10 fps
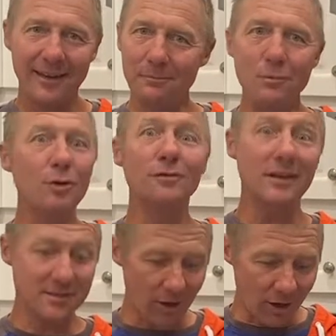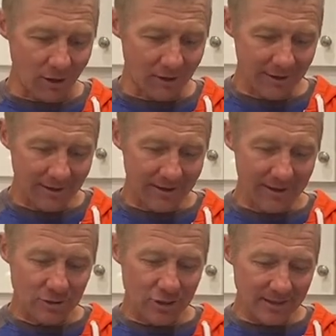moved us all.
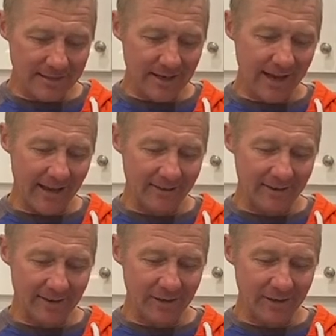She said,